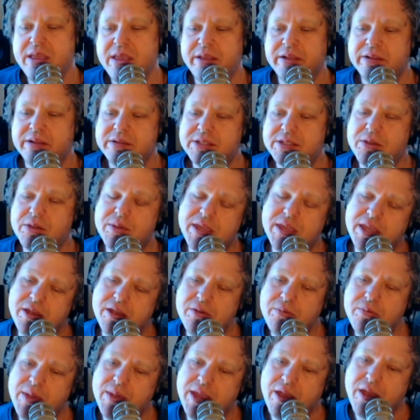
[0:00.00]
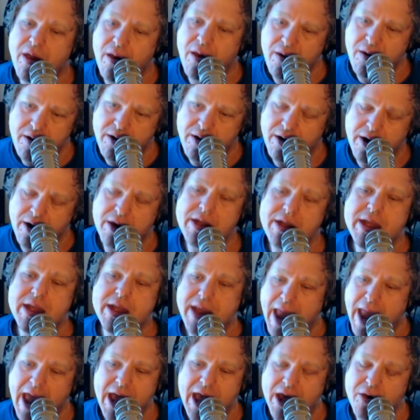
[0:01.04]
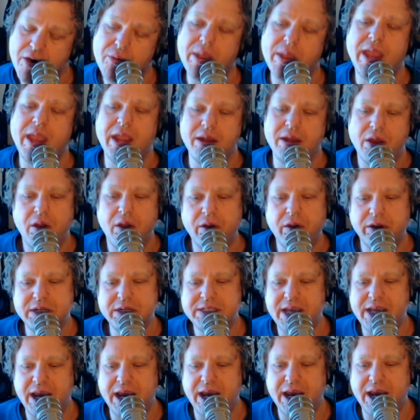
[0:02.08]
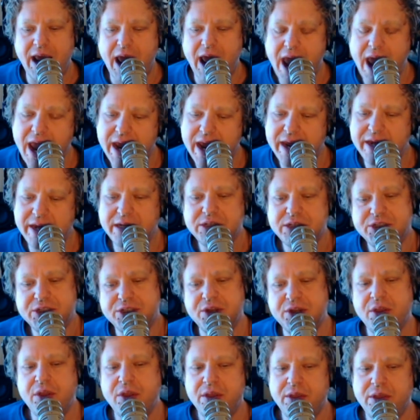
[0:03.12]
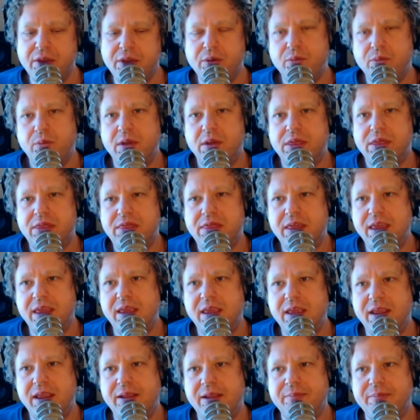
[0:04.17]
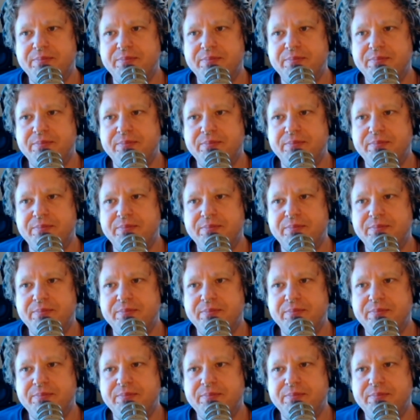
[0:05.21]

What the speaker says: So here we are now in our day and age with the